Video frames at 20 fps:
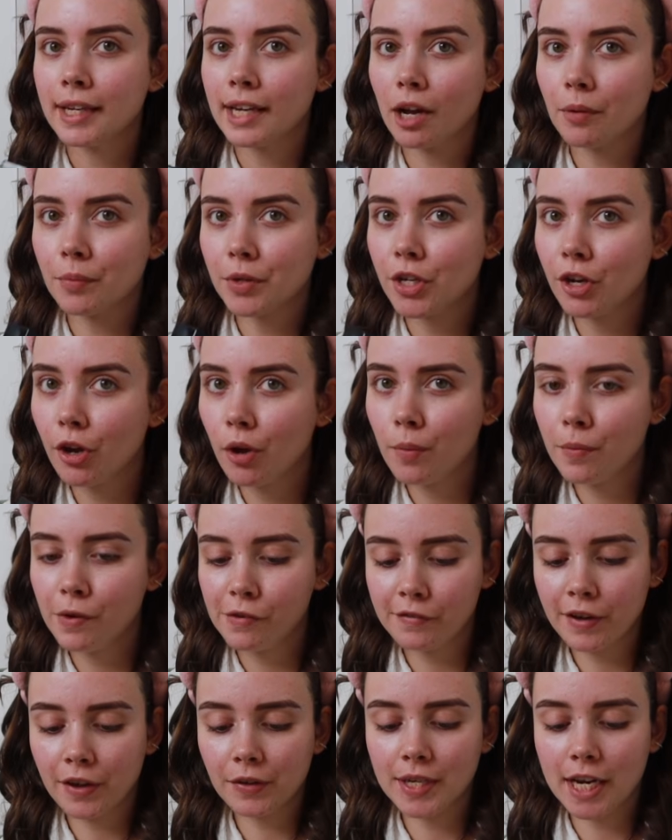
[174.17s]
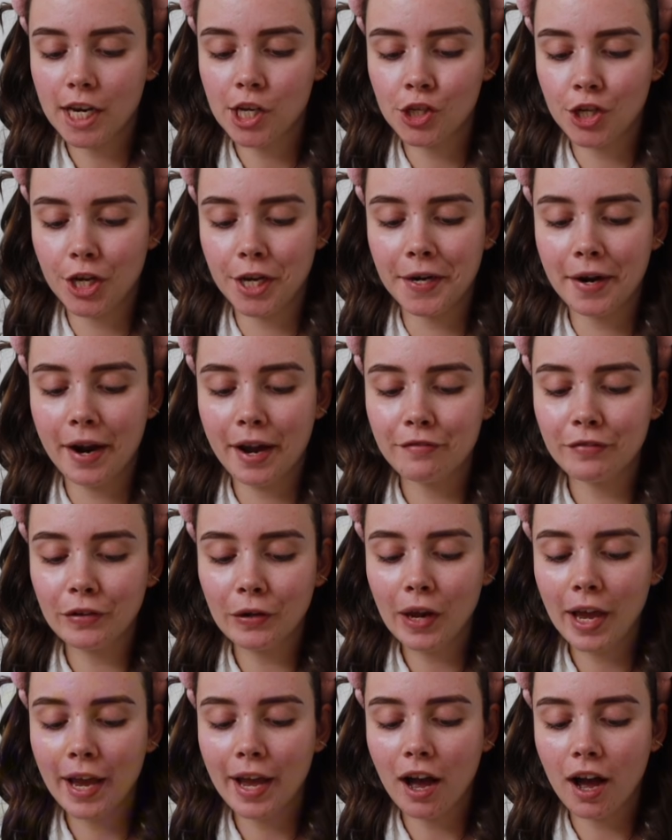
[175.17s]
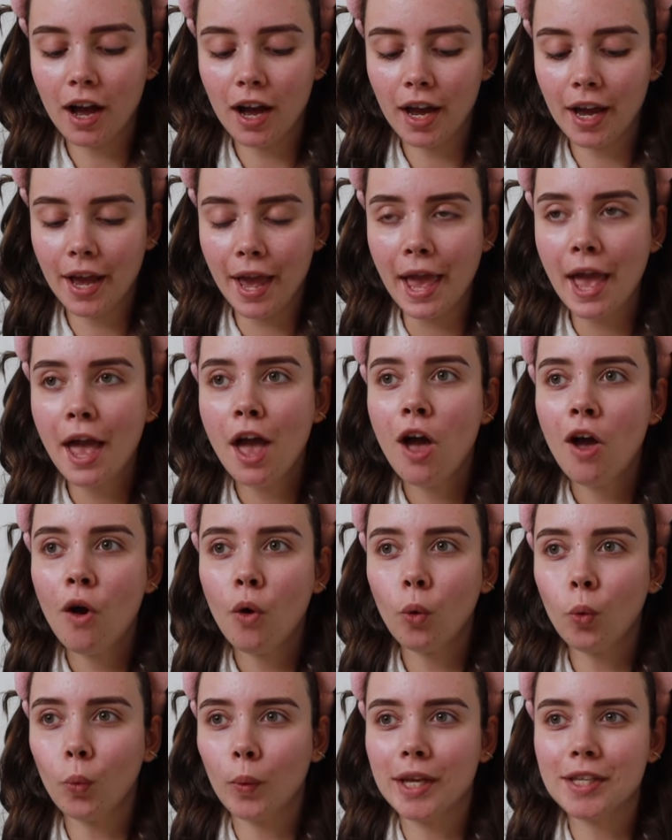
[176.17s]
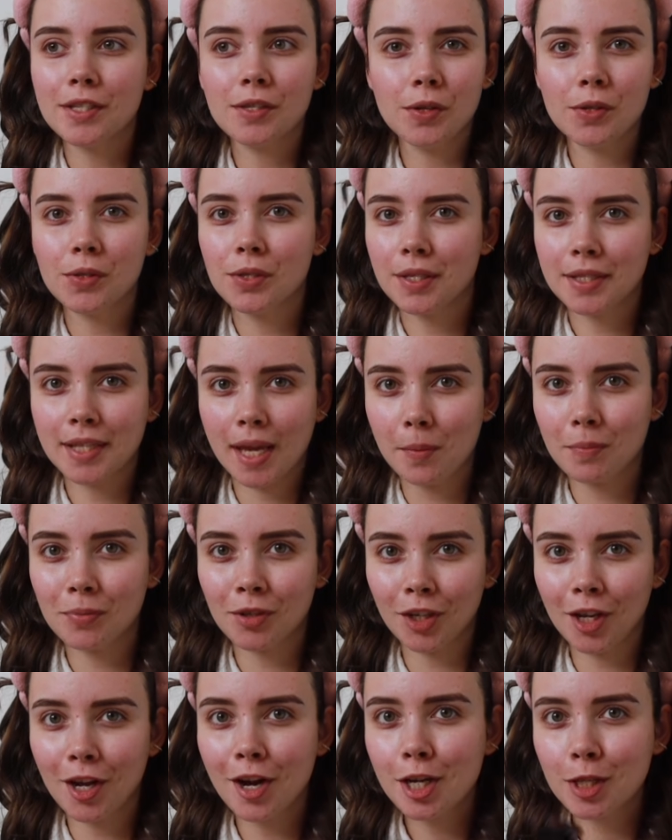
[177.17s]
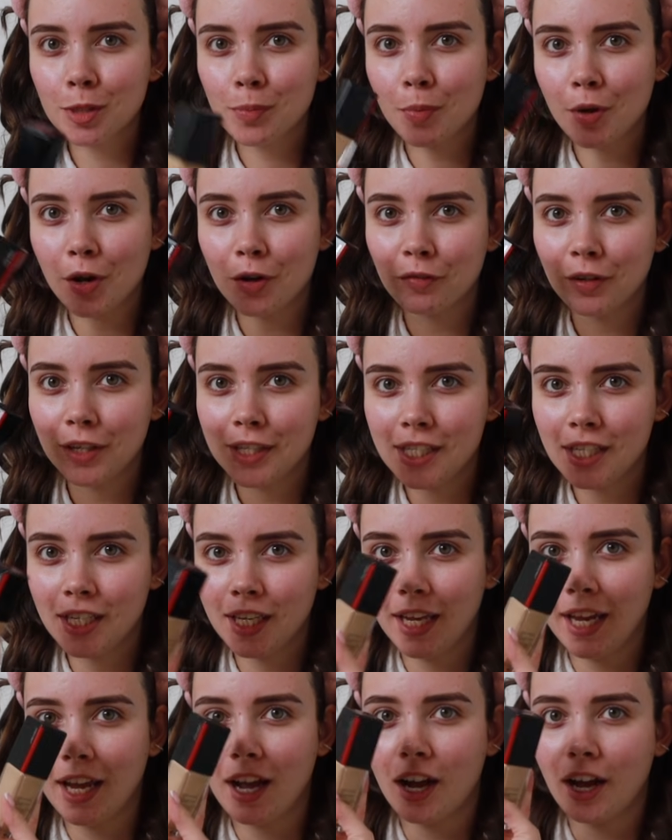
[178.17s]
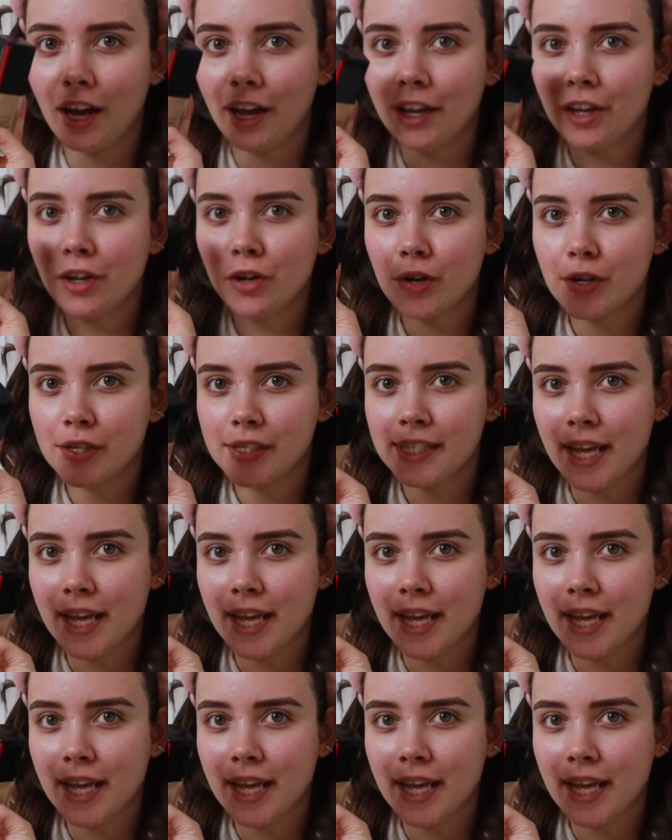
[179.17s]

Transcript: Now I'm going to go with foundation. I feel like I always use the same products, but recently I got